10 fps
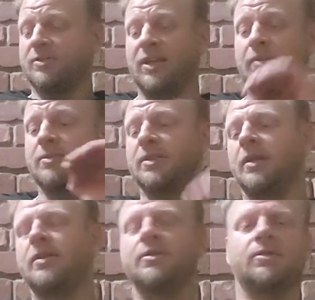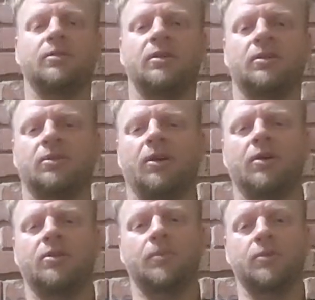same sentence, it
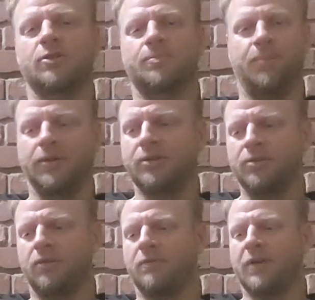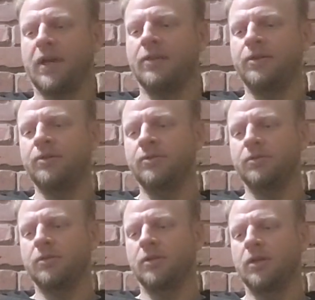talks about spiritual
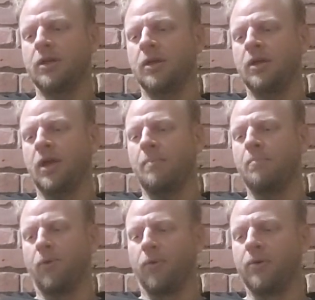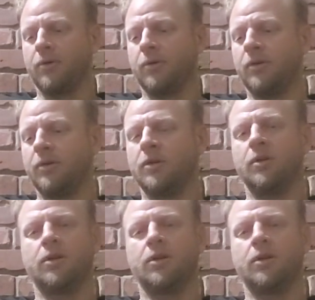values and moral.